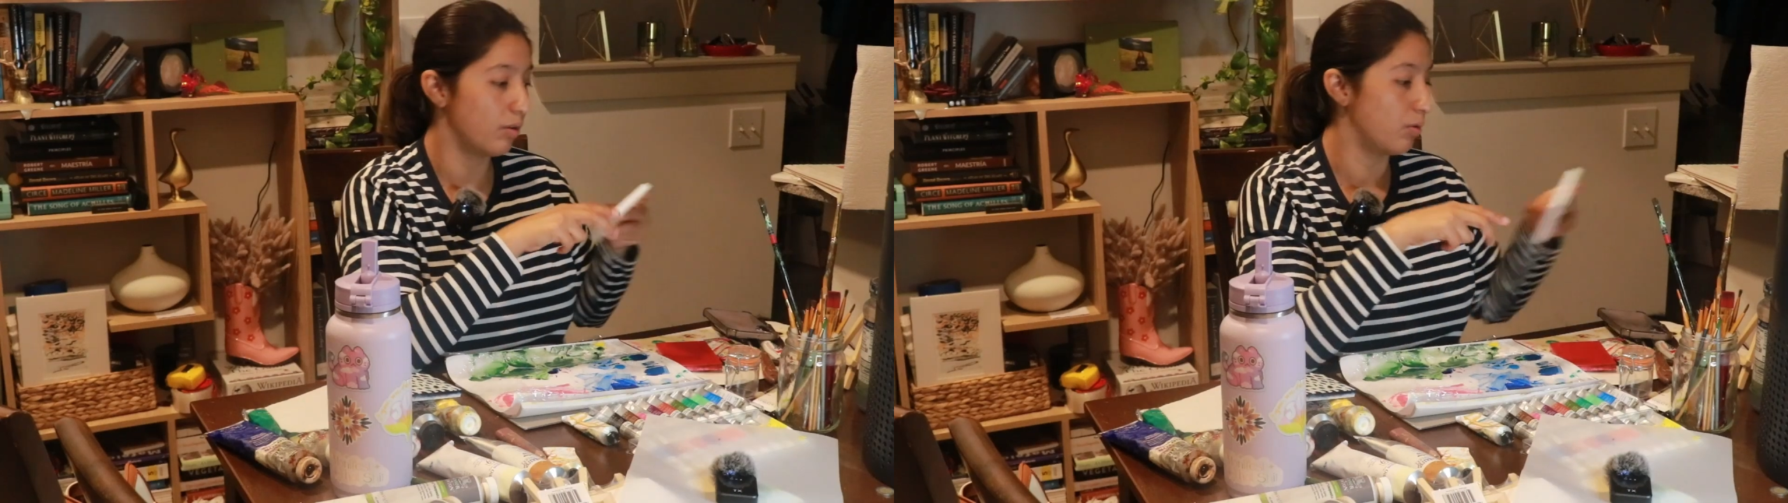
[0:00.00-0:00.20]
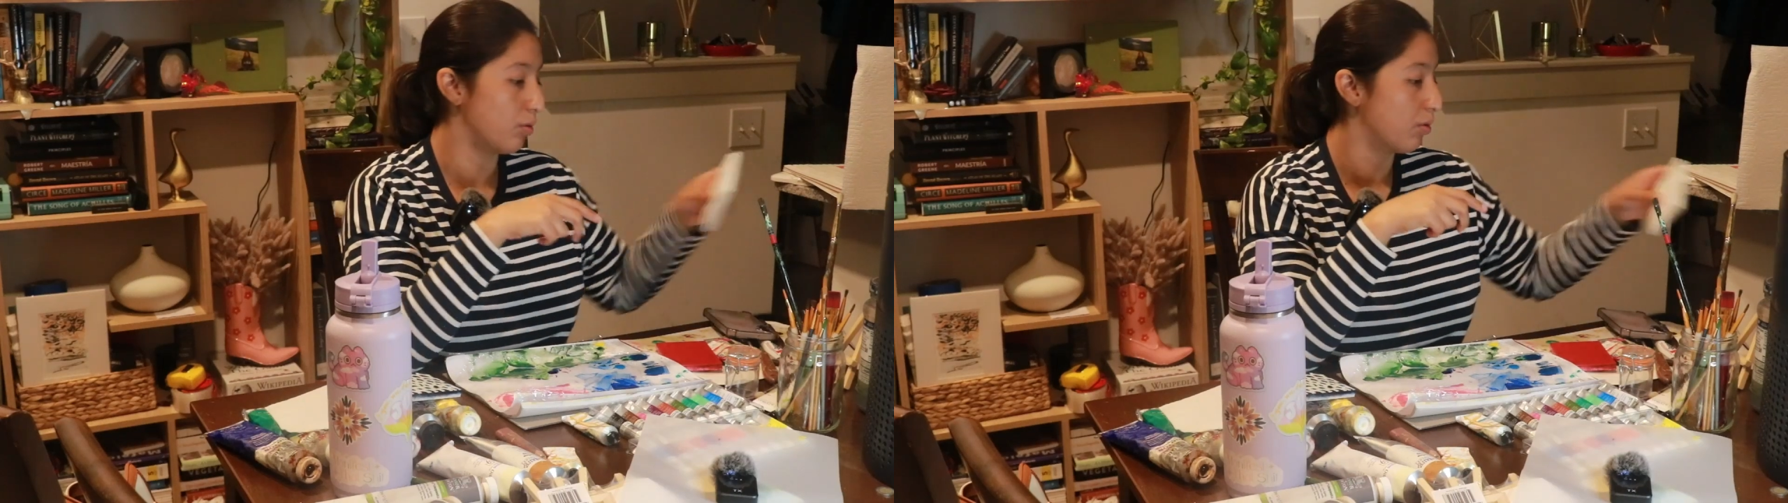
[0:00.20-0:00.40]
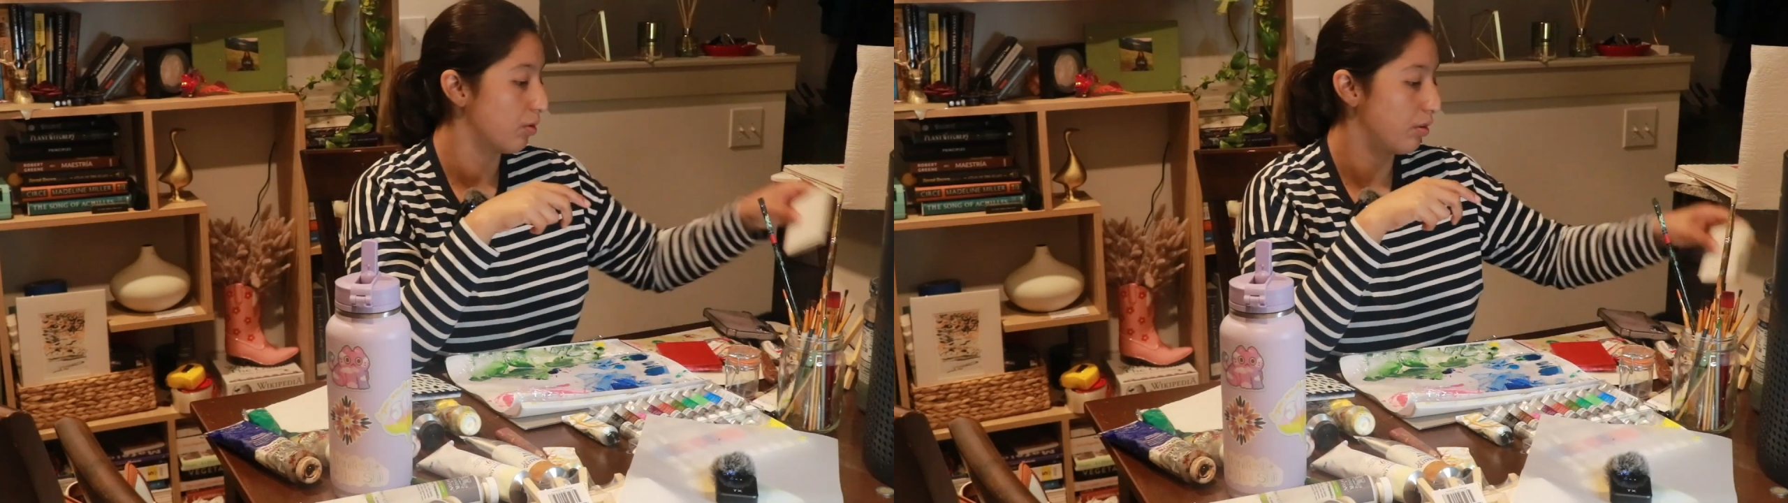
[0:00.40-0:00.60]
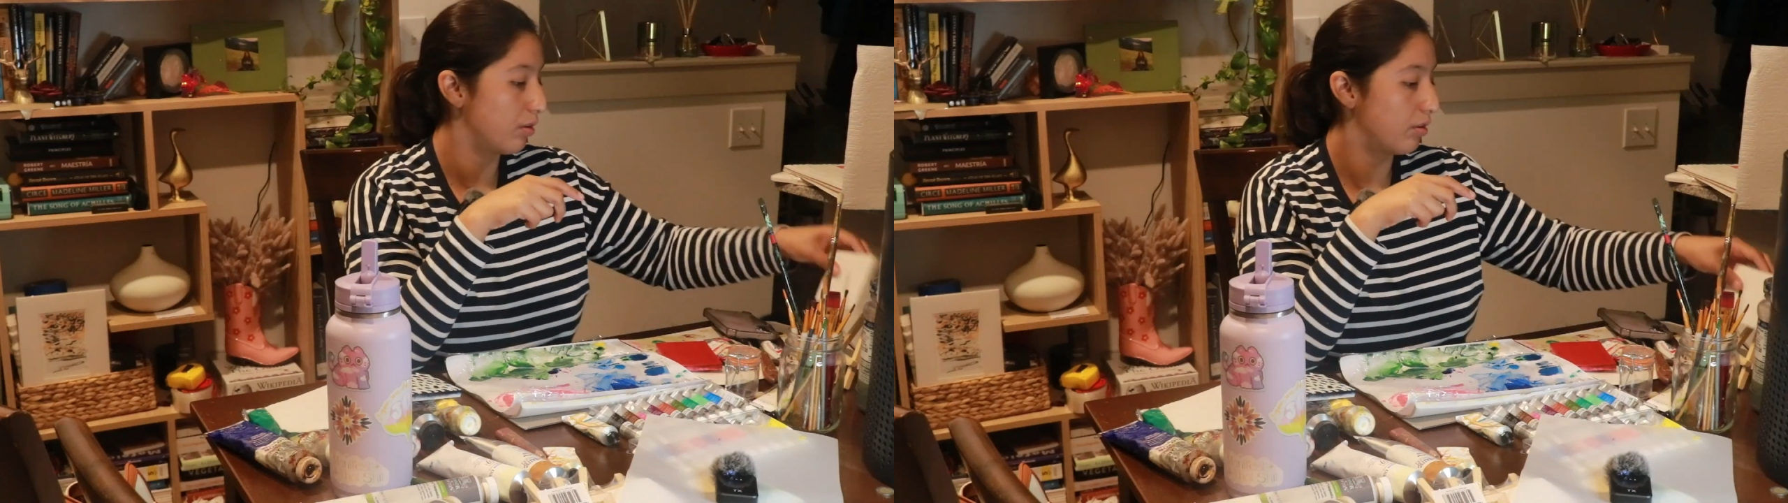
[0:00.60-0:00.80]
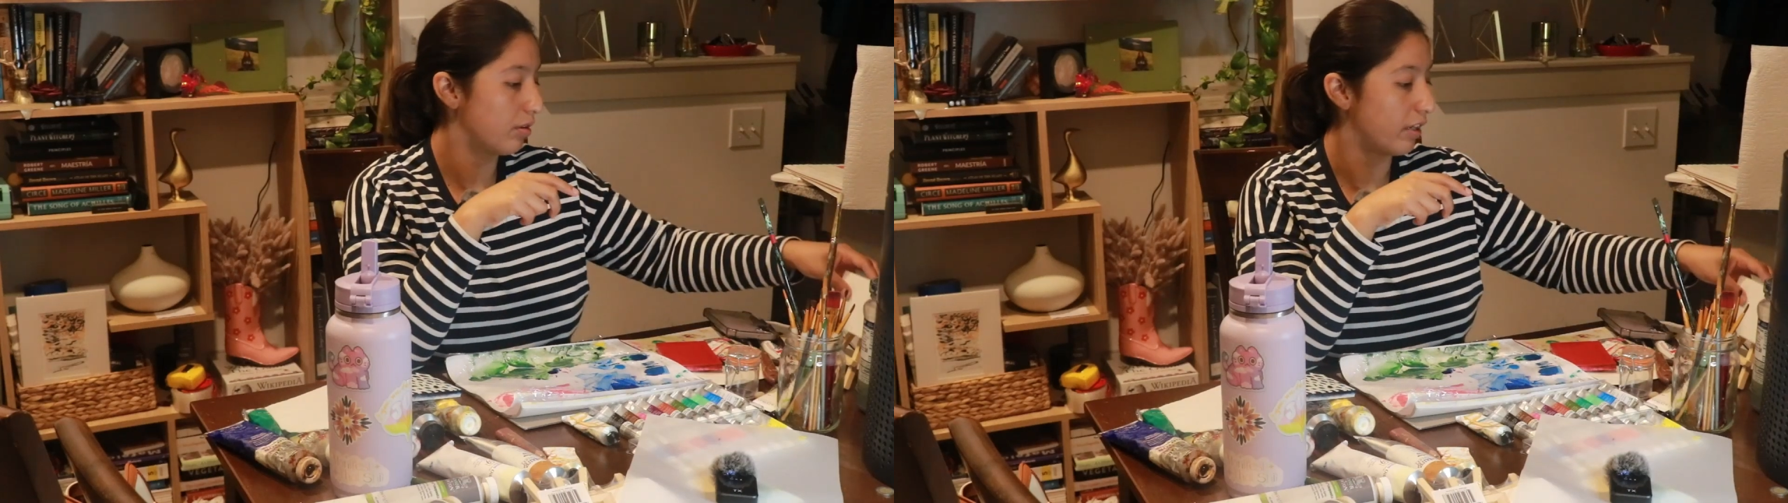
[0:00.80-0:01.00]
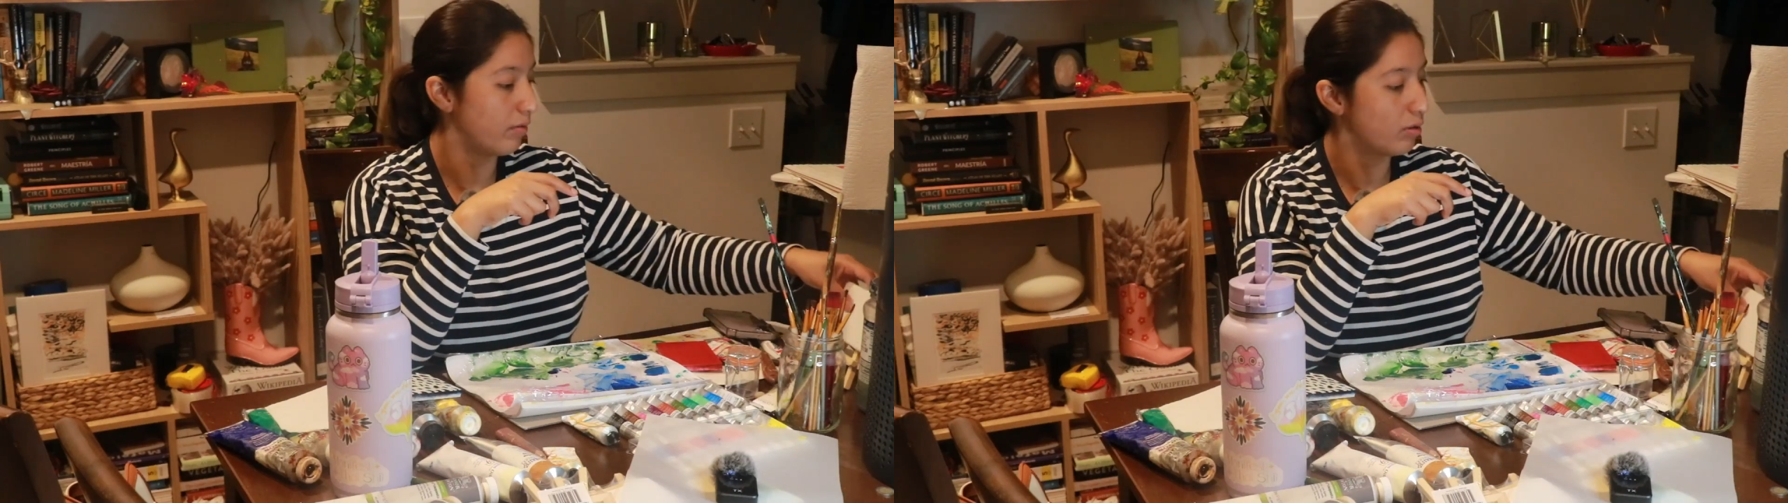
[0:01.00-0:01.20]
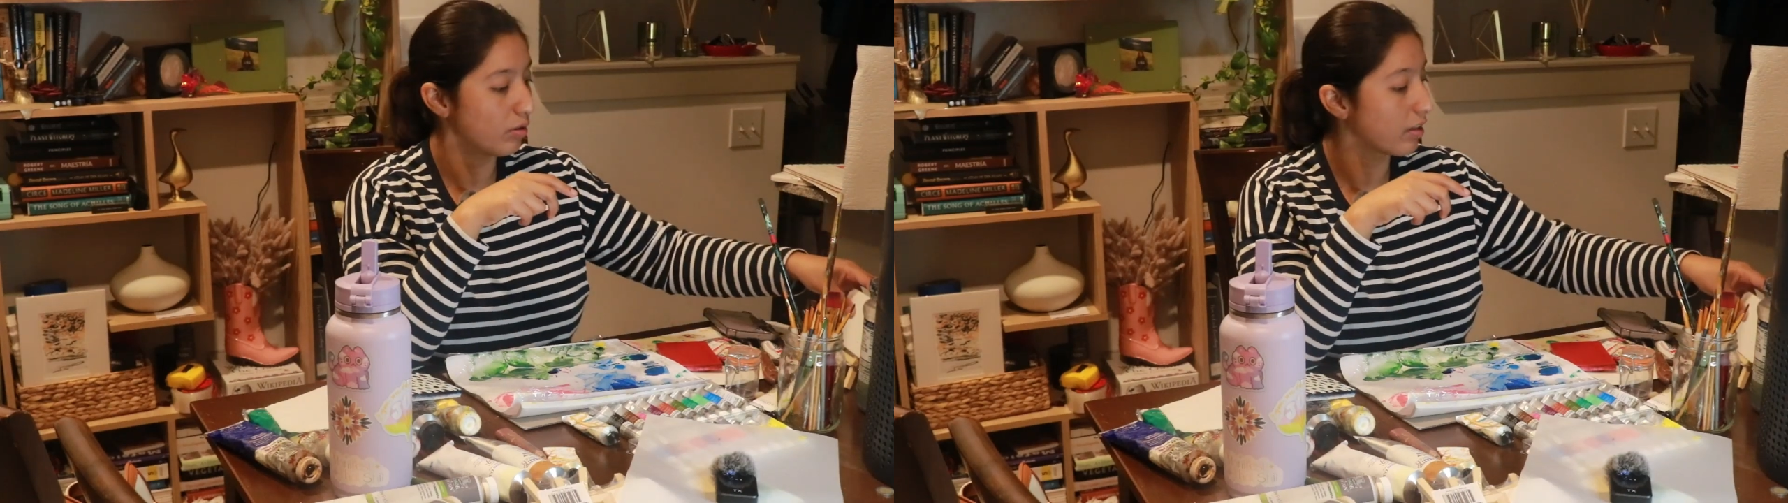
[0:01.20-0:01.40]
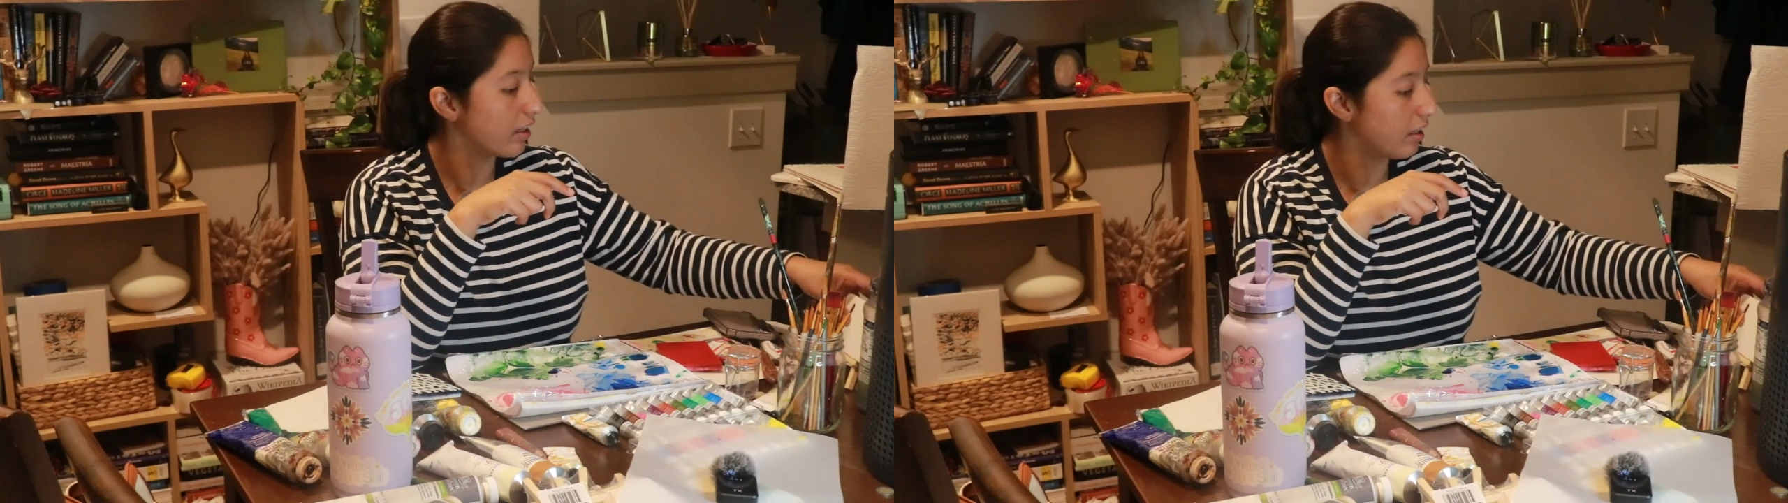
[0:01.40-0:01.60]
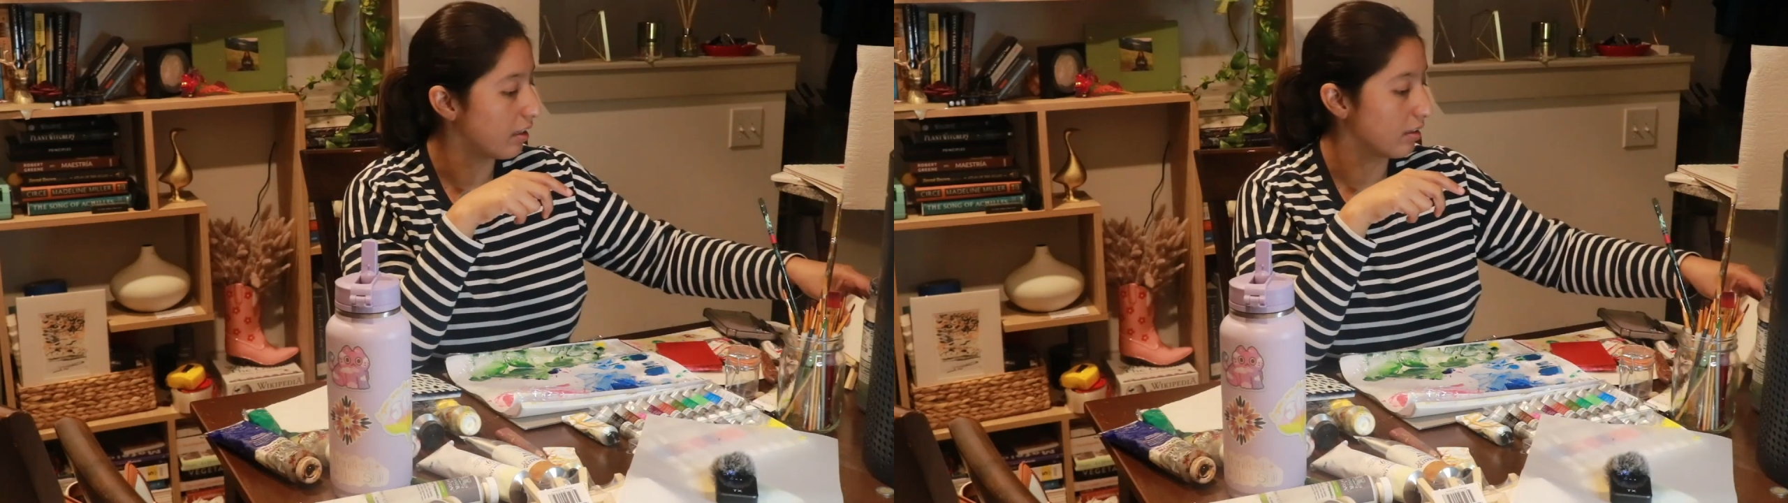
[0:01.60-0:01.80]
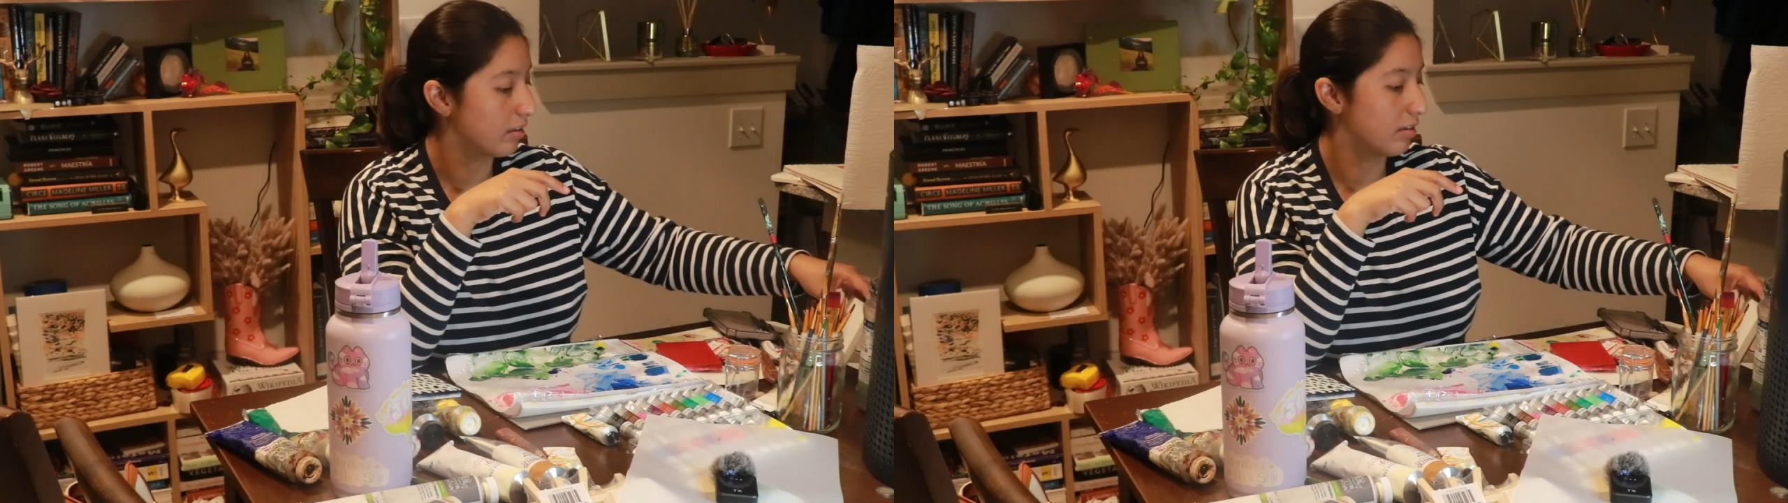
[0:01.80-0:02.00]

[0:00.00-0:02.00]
or give it to your kid,